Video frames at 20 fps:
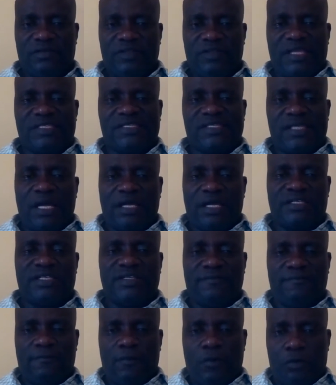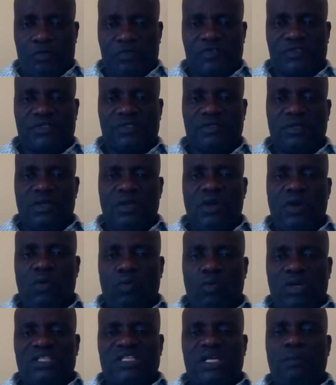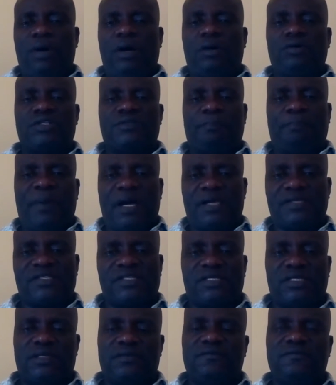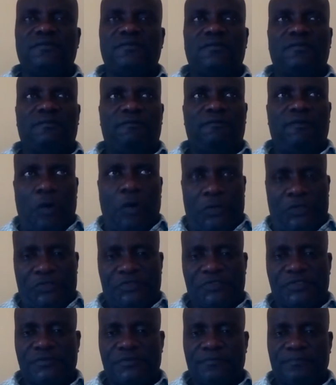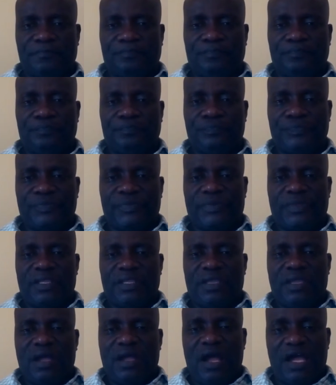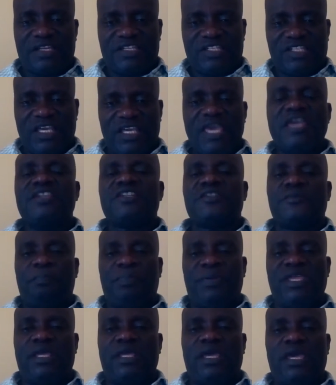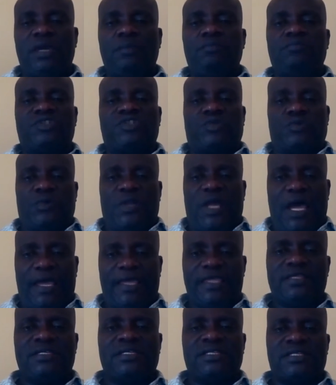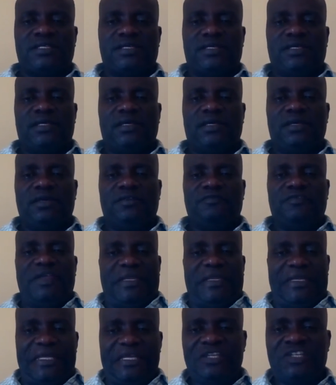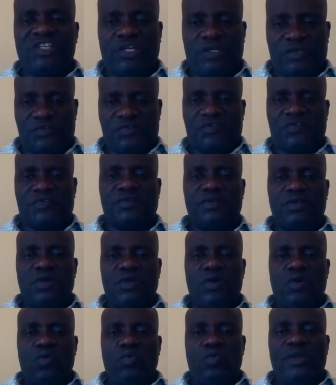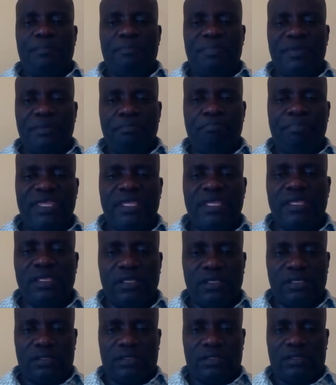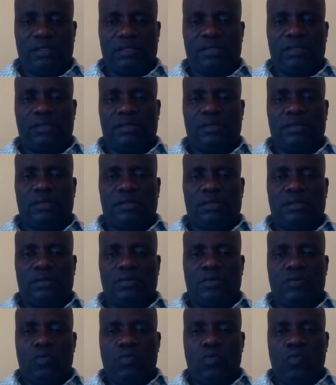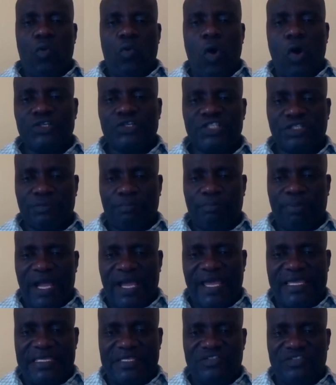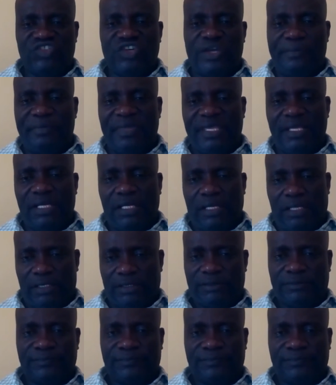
That's active voice. What about passive voice? At 8 p.m. tonight, the dishes will be being washed by Jamila.